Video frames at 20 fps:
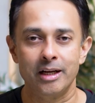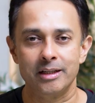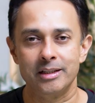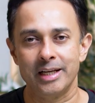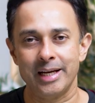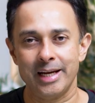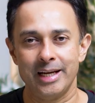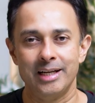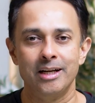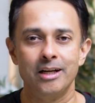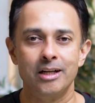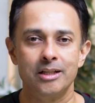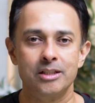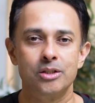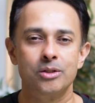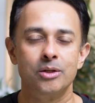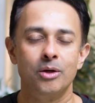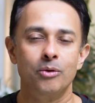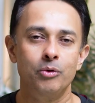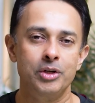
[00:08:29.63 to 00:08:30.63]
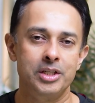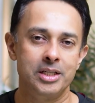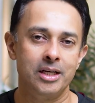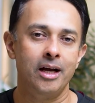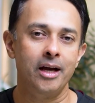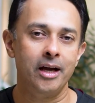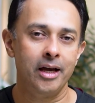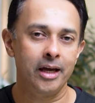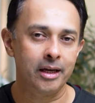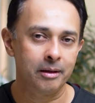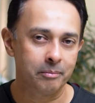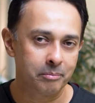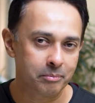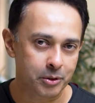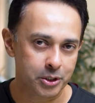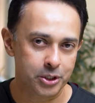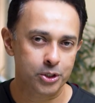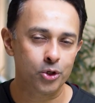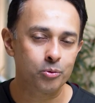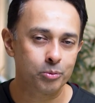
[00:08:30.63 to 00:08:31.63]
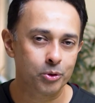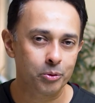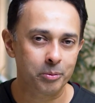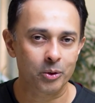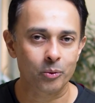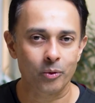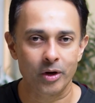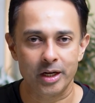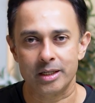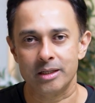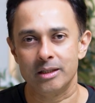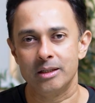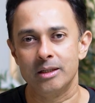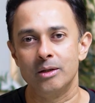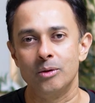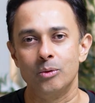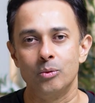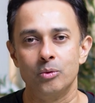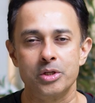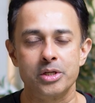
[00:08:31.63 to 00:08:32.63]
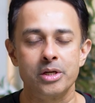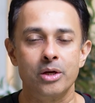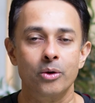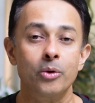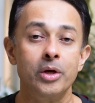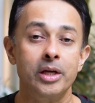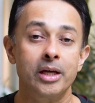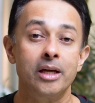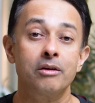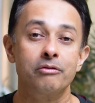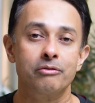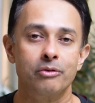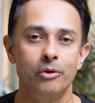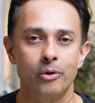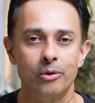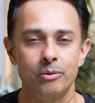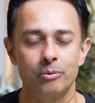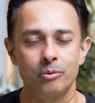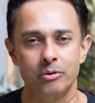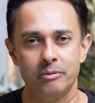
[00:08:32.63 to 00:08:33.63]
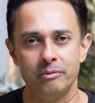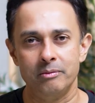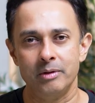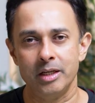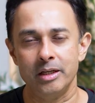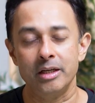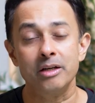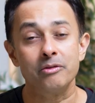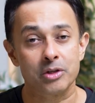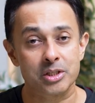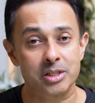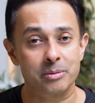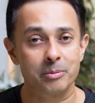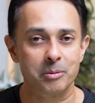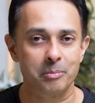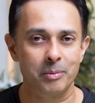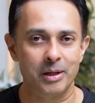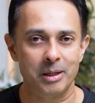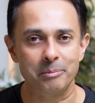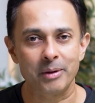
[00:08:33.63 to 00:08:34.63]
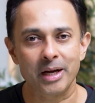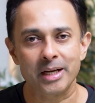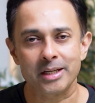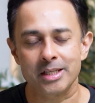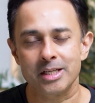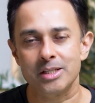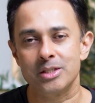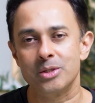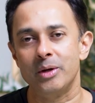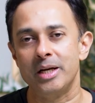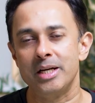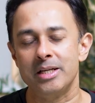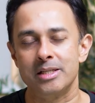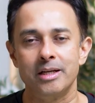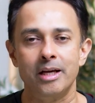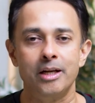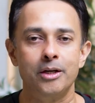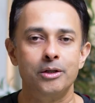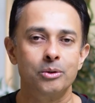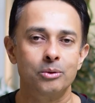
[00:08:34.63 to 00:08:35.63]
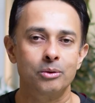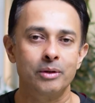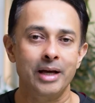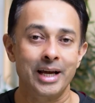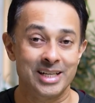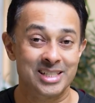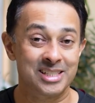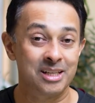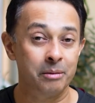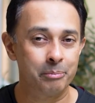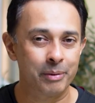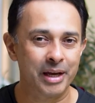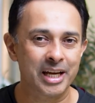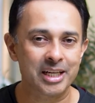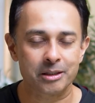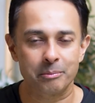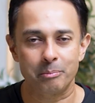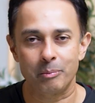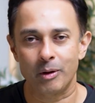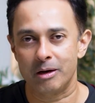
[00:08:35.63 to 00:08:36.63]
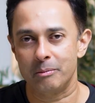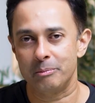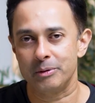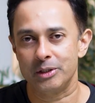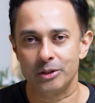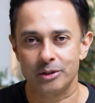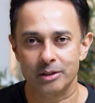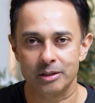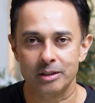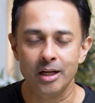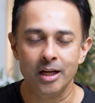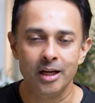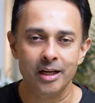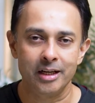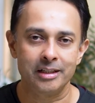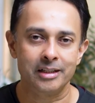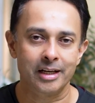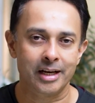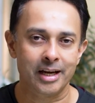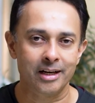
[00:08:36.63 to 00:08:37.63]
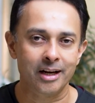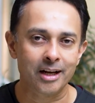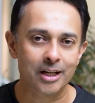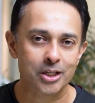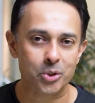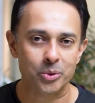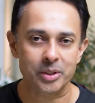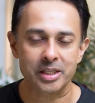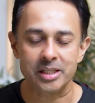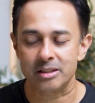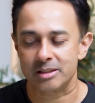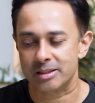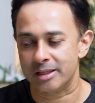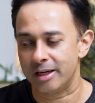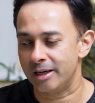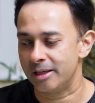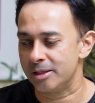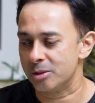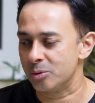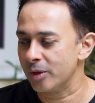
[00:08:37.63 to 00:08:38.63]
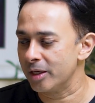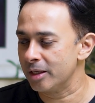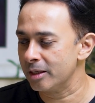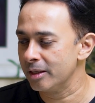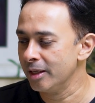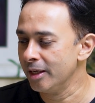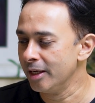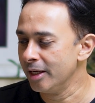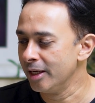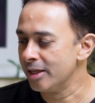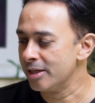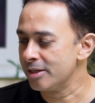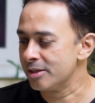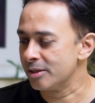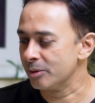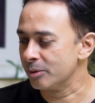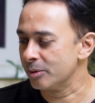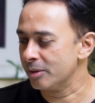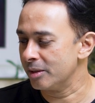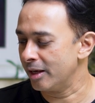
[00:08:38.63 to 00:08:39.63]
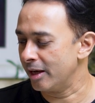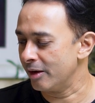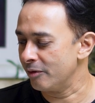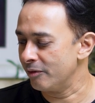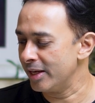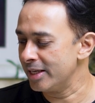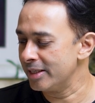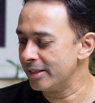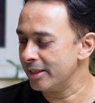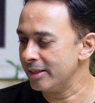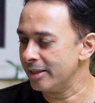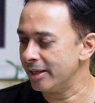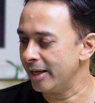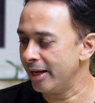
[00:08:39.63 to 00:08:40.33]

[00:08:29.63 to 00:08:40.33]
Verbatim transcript: that the canals, which I presumed to be vital, was going in for what irreversible pulpitis. So I decided to extirpate the pulp in the in the canals on either side as well. So I went in